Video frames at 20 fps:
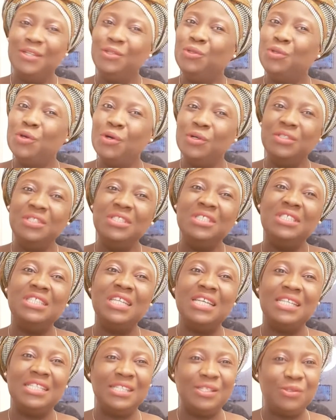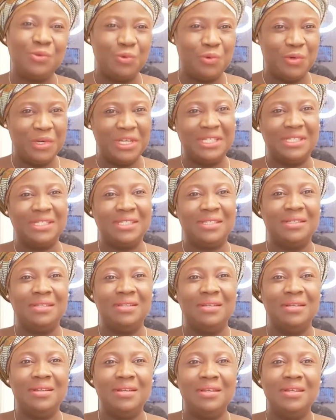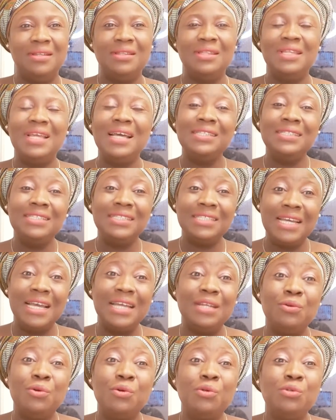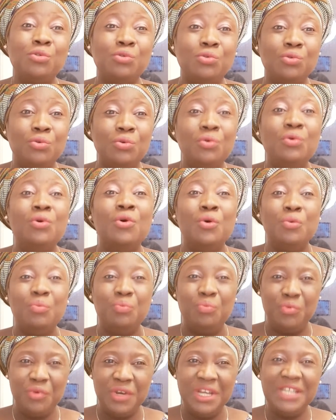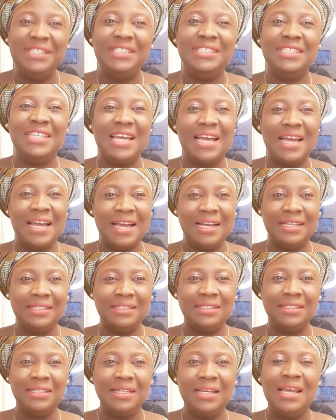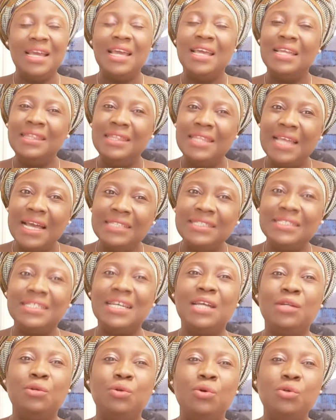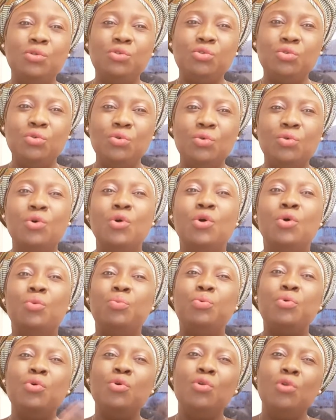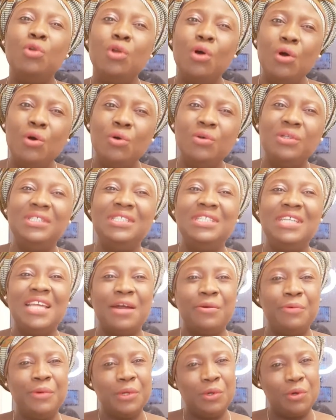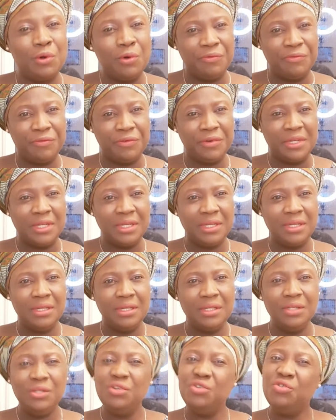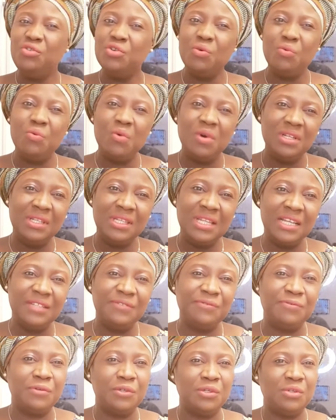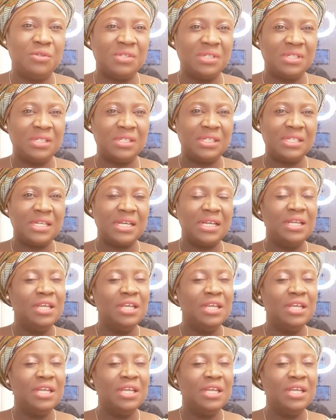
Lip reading: Don't just quit. That can also break their heart. And that can also prolong their recovery. You don't want that for your sister.